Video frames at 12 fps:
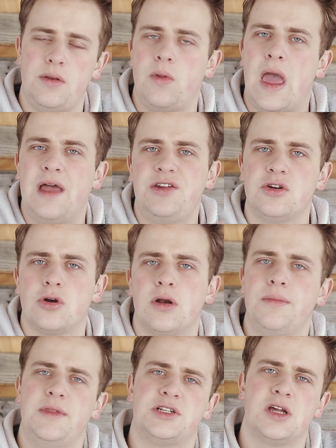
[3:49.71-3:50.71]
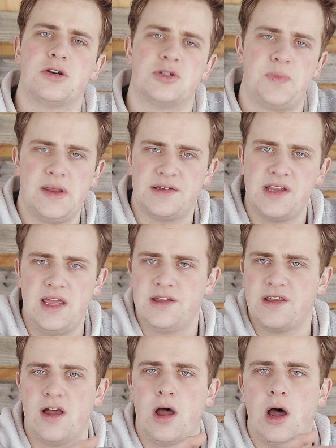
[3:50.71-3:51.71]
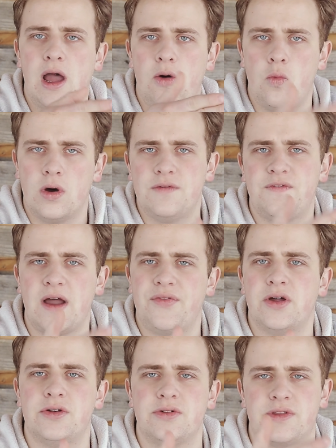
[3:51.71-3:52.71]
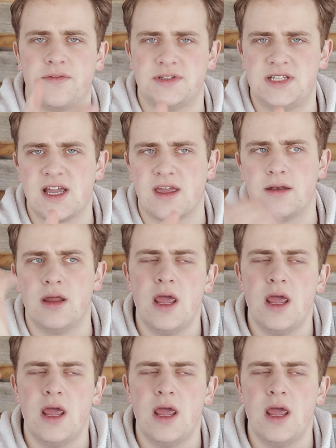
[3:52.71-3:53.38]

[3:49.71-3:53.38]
As you turn up the shutter speed, say it's at 1/500th of a second,